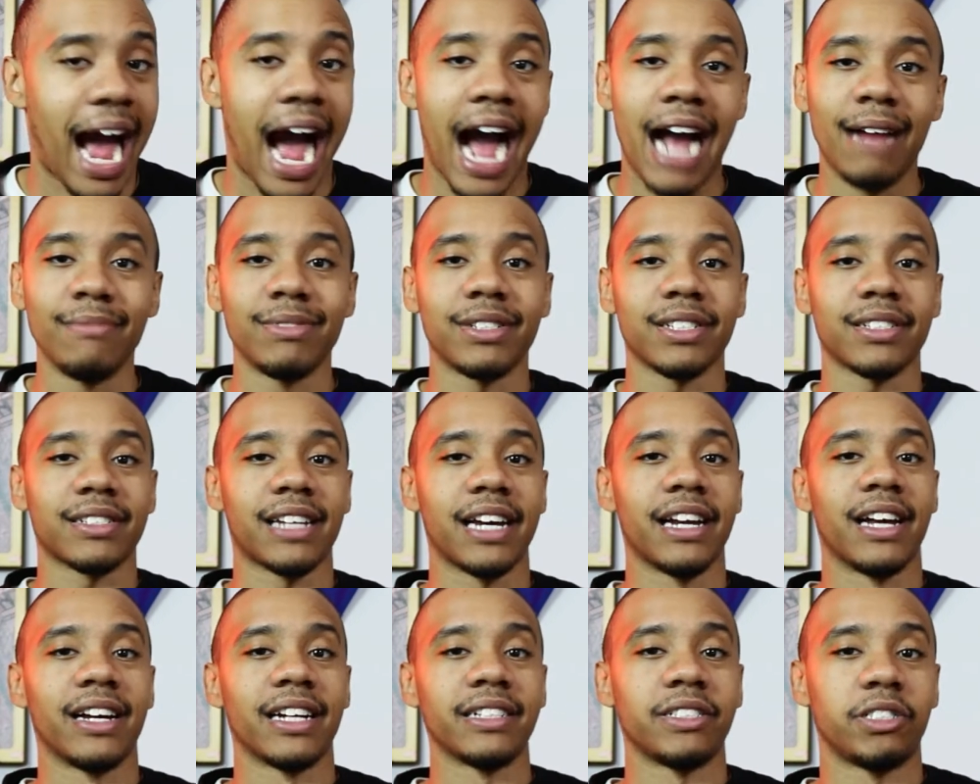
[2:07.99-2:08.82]
I'm just
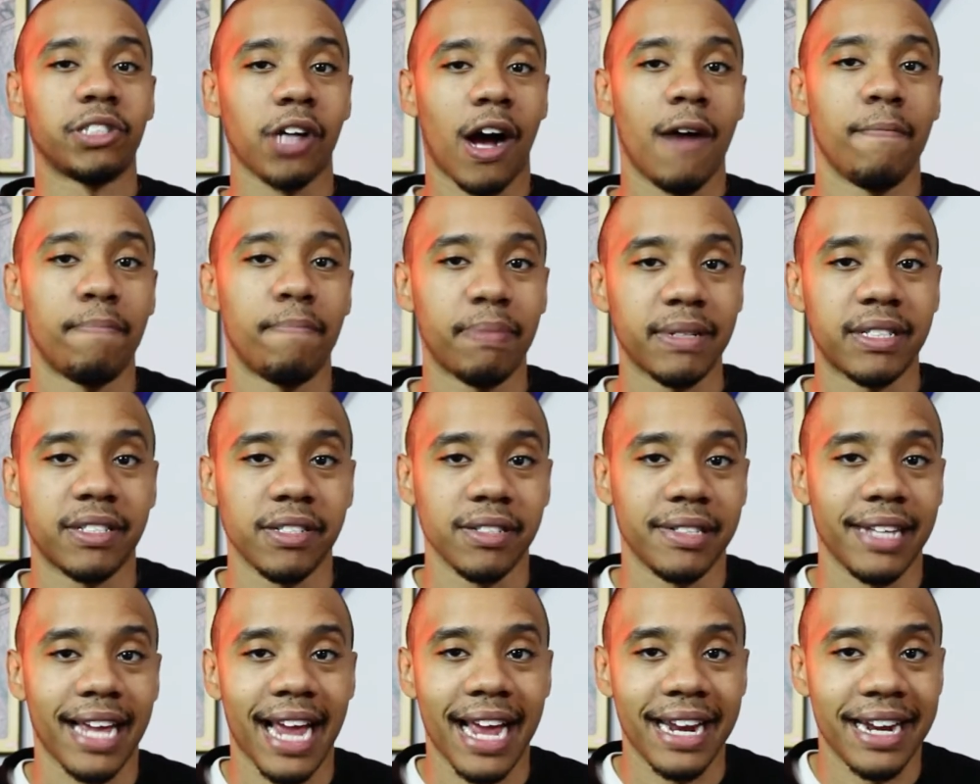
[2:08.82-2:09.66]
gonna jump to
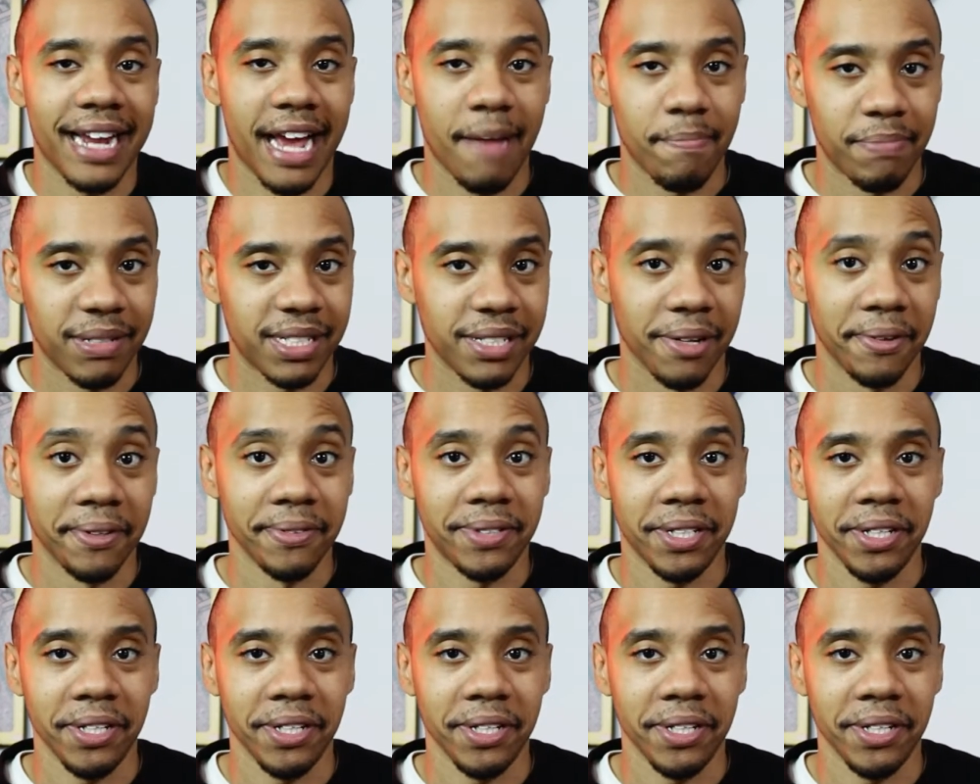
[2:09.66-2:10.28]
the end of episode